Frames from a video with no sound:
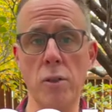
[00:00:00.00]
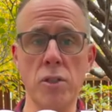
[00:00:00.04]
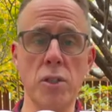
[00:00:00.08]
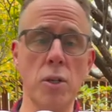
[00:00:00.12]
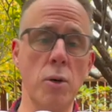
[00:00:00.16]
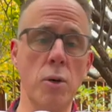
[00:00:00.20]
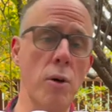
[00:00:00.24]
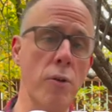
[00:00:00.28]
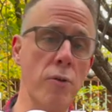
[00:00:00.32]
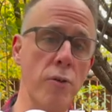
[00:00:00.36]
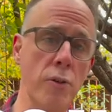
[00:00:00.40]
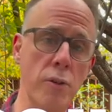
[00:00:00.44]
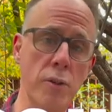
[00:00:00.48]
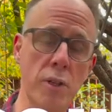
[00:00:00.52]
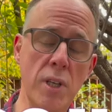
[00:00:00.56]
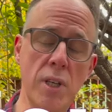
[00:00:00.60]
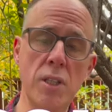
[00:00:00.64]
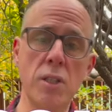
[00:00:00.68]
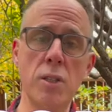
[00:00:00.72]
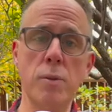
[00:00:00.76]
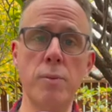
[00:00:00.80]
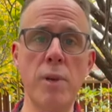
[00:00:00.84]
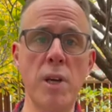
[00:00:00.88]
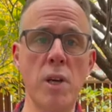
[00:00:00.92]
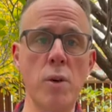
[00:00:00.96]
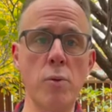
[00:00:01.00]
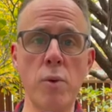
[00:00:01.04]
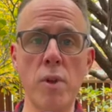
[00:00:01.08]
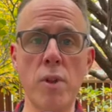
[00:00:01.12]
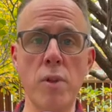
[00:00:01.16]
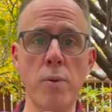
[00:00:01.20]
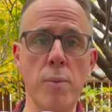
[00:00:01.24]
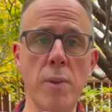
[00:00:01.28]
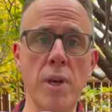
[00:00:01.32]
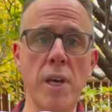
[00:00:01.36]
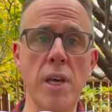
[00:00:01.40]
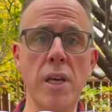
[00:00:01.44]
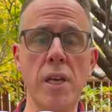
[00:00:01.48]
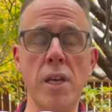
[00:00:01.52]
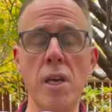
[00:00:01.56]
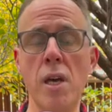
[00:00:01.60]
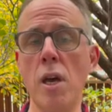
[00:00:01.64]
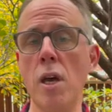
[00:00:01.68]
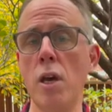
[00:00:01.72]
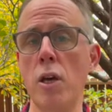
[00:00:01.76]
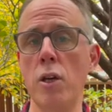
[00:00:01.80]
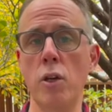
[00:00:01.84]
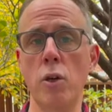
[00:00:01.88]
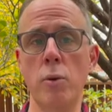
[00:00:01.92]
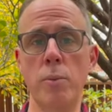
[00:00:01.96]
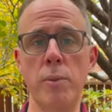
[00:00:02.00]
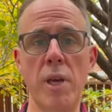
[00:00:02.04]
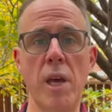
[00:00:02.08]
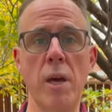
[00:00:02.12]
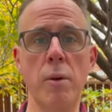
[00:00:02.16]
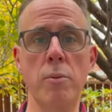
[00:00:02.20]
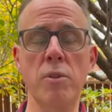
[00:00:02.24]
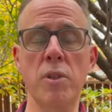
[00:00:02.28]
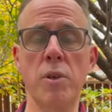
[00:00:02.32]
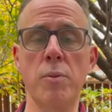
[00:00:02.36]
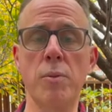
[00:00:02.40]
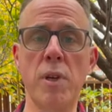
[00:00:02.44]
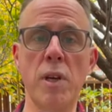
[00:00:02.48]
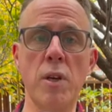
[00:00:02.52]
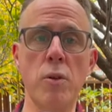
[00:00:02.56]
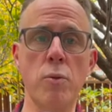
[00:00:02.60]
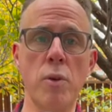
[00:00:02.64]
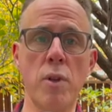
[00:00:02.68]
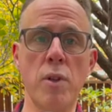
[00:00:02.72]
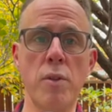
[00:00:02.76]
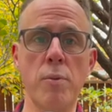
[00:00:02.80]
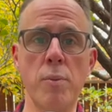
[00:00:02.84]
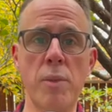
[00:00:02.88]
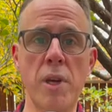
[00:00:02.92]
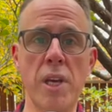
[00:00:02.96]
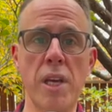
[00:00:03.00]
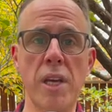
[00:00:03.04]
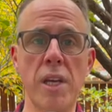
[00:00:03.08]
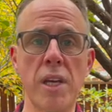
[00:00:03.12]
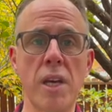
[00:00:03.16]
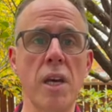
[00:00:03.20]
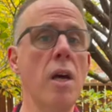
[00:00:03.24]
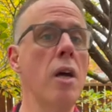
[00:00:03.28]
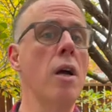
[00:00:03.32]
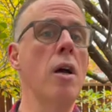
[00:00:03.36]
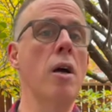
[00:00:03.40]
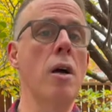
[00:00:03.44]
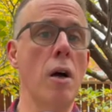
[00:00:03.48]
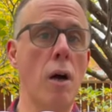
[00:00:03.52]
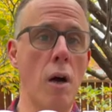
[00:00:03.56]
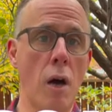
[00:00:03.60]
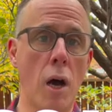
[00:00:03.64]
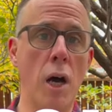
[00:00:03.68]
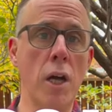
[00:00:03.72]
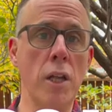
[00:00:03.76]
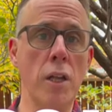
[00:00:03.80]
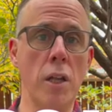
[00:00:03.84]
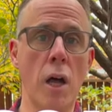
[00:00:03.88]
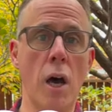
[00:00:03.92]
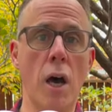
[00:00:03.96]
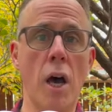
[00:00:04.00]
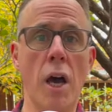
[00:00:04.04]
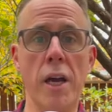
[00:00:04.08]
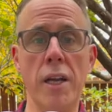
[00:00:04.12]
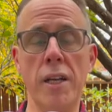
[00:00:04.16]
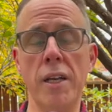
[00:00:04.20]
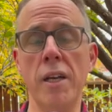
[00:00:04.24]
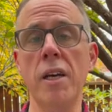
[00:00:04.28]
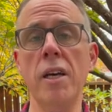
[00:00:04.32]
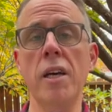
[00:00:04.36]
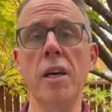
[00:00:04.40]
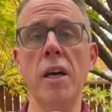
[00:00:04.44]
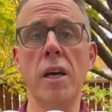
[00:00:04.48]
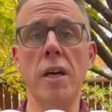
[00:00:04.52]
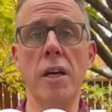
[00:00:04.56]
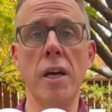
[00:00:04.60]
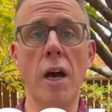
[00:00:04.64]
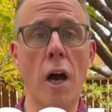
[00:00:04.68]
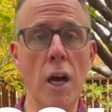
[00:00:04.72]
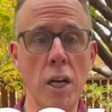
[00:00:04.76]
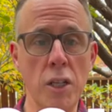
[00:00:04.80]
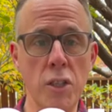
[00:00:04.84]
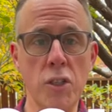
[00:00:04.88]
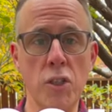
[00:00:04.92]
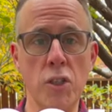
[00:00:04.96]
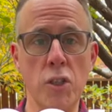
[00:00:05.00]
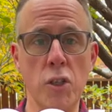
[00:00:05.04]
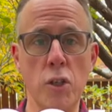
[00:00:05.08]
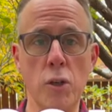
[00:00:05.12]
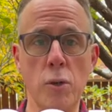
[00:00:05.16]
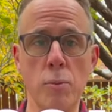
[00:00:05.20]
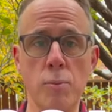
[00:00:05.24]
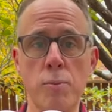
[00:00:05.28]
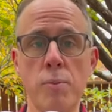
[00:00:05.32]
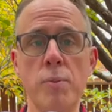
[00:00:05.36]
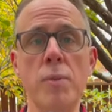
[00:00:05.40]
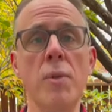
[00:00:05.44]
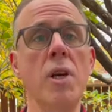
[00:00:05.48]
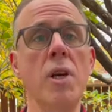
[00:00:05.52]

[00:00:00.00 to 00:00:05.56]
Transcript: So if you need to meet with me, you'll be able to meet with me online on Zoom